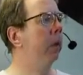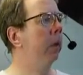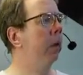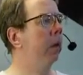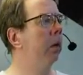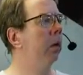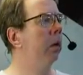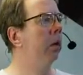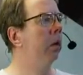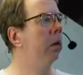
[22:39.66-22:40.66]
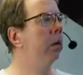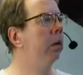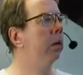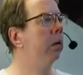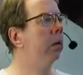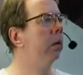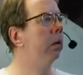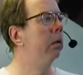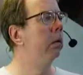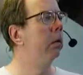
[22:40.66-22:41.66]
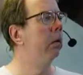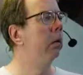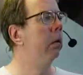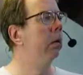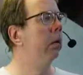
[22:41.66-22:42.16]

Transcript: (no one is talking)